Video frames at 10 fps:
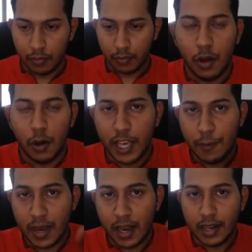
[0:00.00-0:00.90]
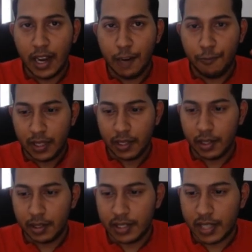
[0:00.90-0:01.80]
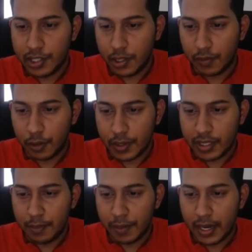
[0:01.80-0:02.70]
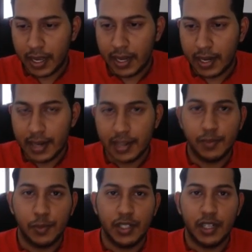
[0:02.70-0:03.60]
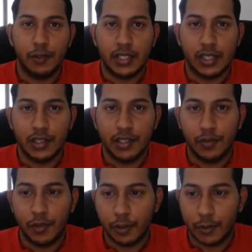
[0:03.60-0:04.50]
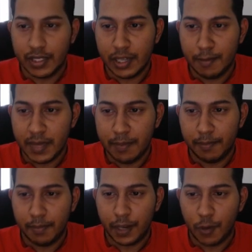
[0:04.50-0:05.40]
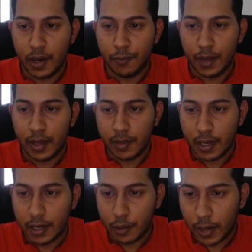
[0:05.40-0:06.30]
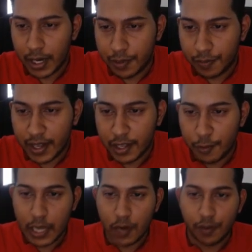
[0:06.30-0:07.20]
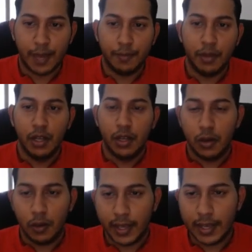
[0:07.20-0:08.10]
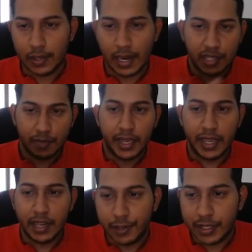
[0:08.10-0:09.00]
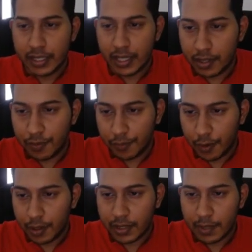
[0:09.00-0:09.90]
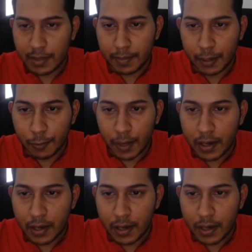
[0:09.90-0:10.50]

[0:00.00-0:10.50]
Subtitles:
Okay, we are done with the discussion of the question part A. Let us proceed our discussion for the question B part 1, where we are required to find the value of m. Okay, so let us begin our discussion for the question B part 1.